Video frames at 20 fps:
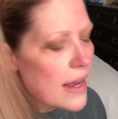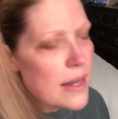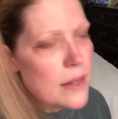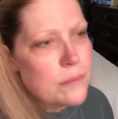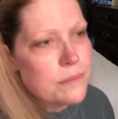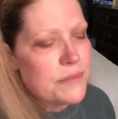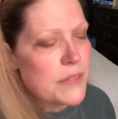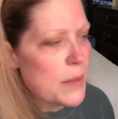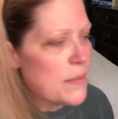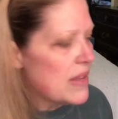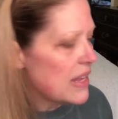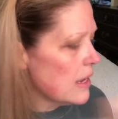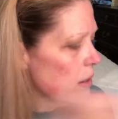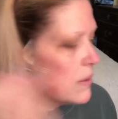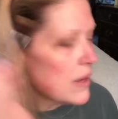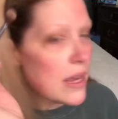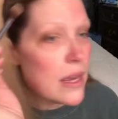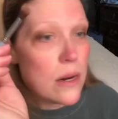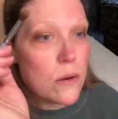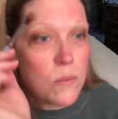let me
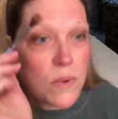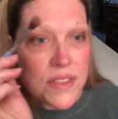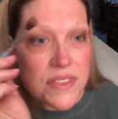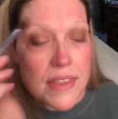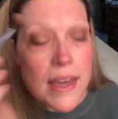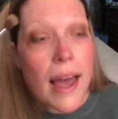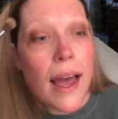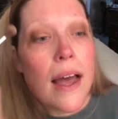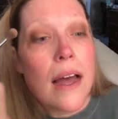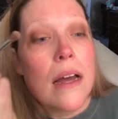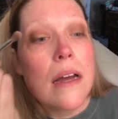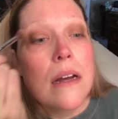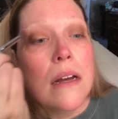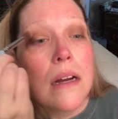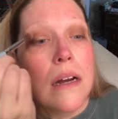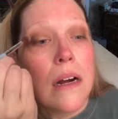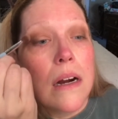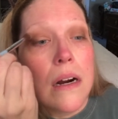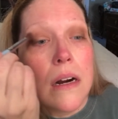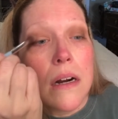go in with that
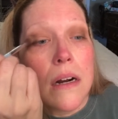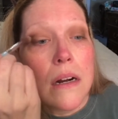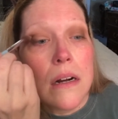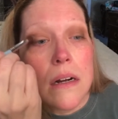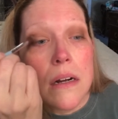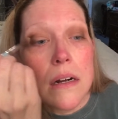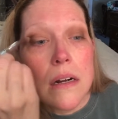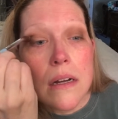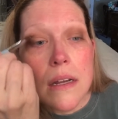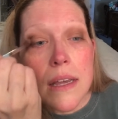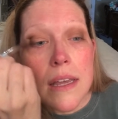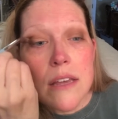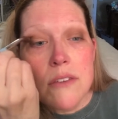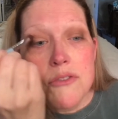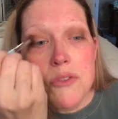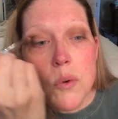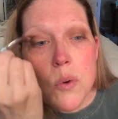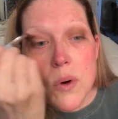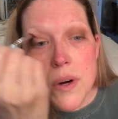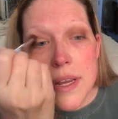
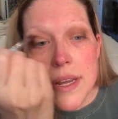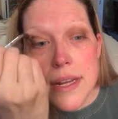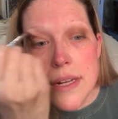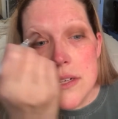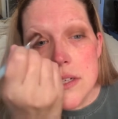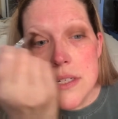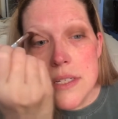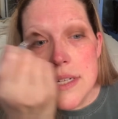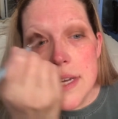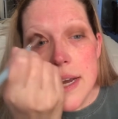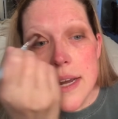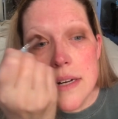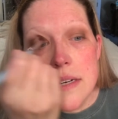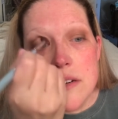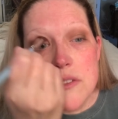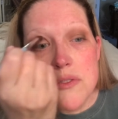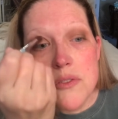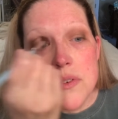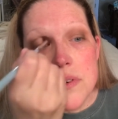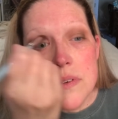E40 and just kind
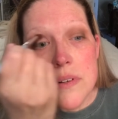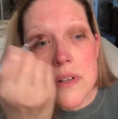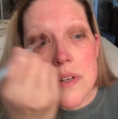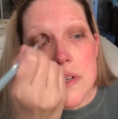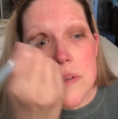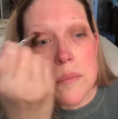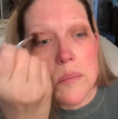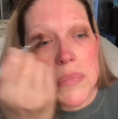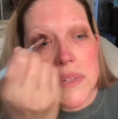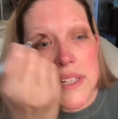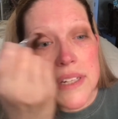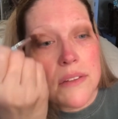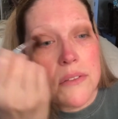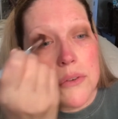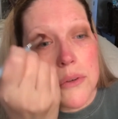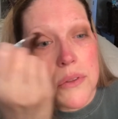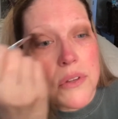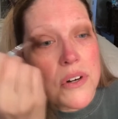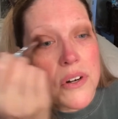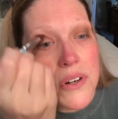of blend
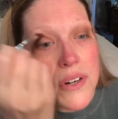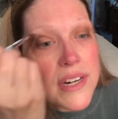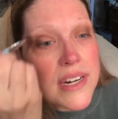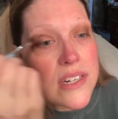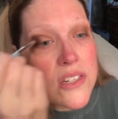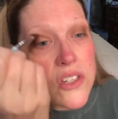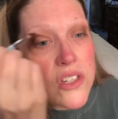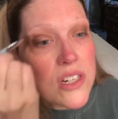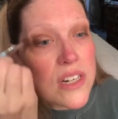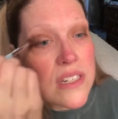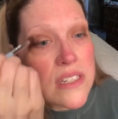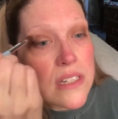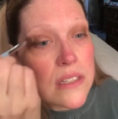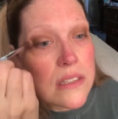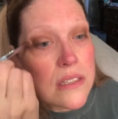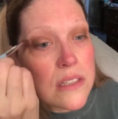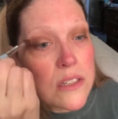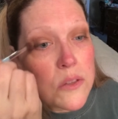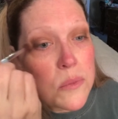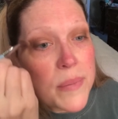through the crease just a
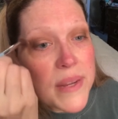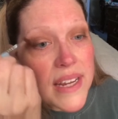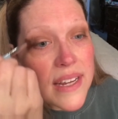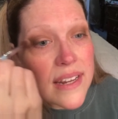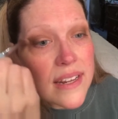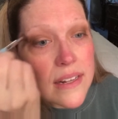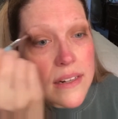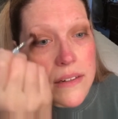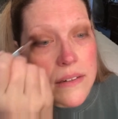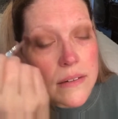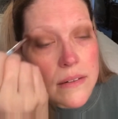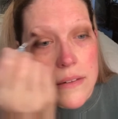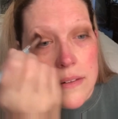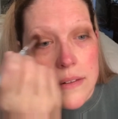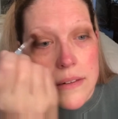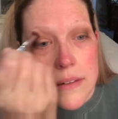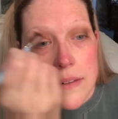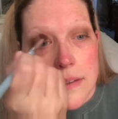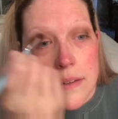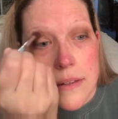little bit,
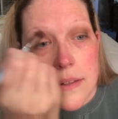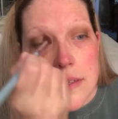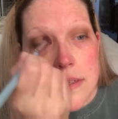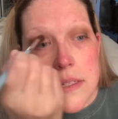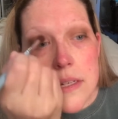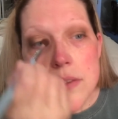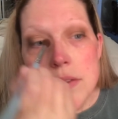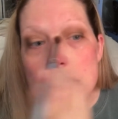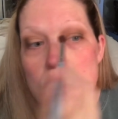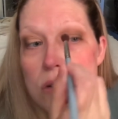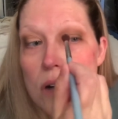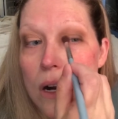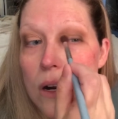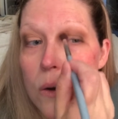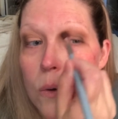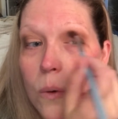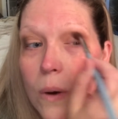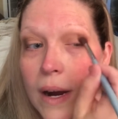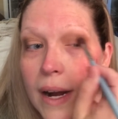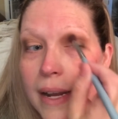so there's
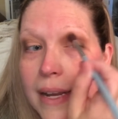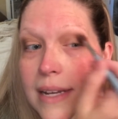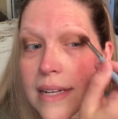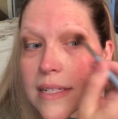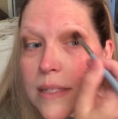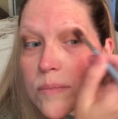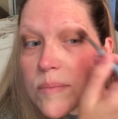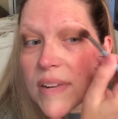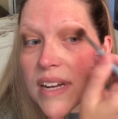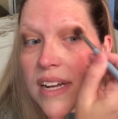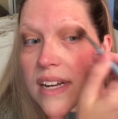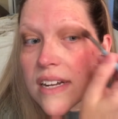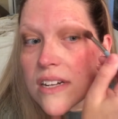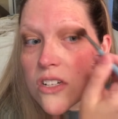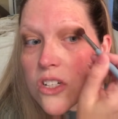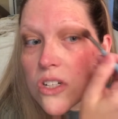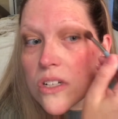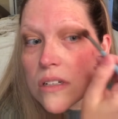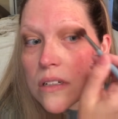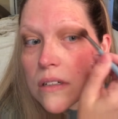not quite as
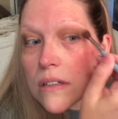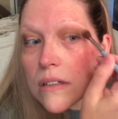much